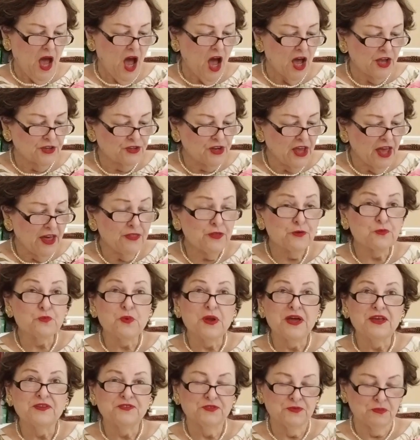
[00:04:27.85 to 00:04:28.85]
Another
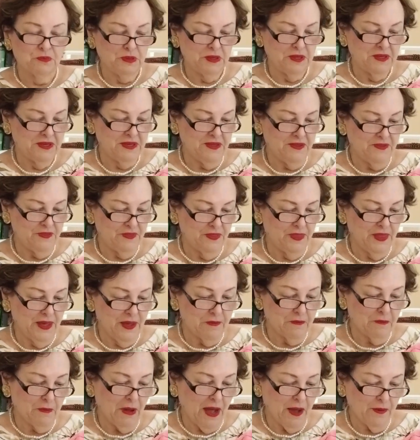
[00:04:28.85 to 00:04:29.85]
recipe
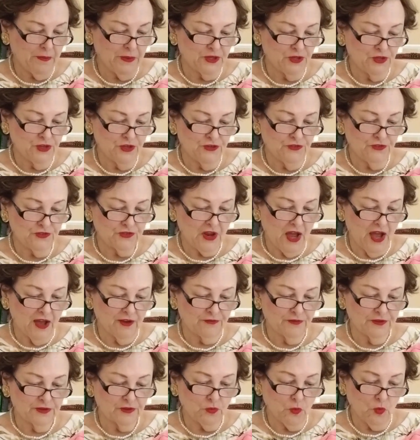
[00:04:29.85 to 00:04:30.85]
that Mama used
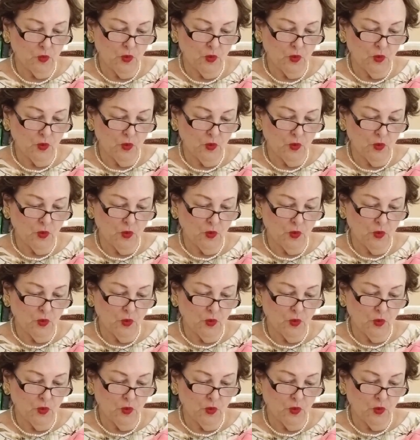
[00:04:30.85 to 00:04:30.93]
often